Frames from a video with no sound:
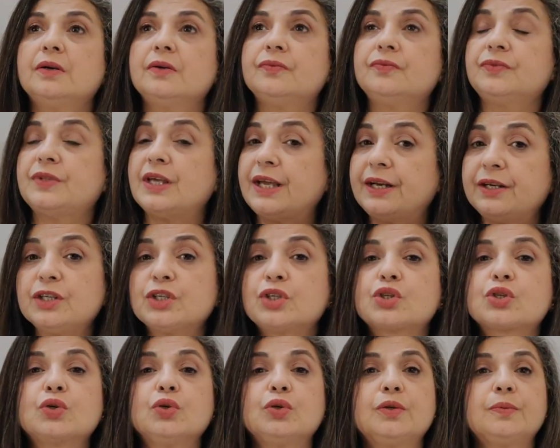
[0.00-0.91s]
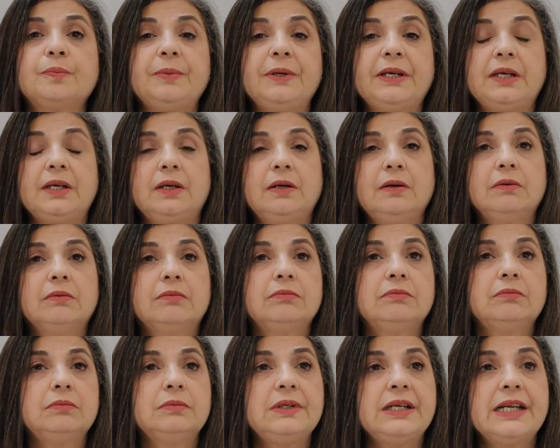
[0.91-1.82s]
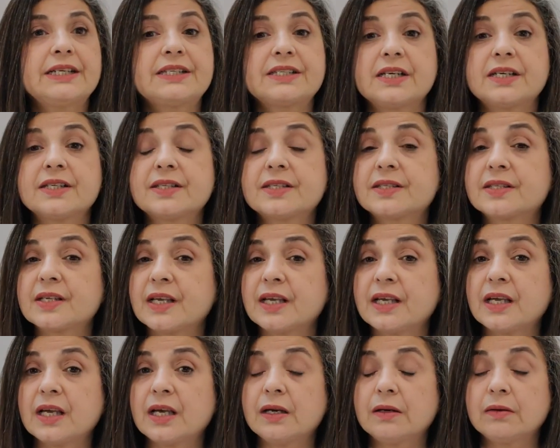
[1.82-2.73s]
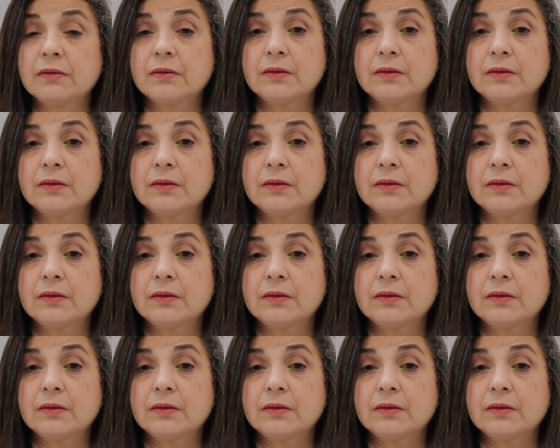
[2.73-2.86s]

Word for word: Then it could be, let us say,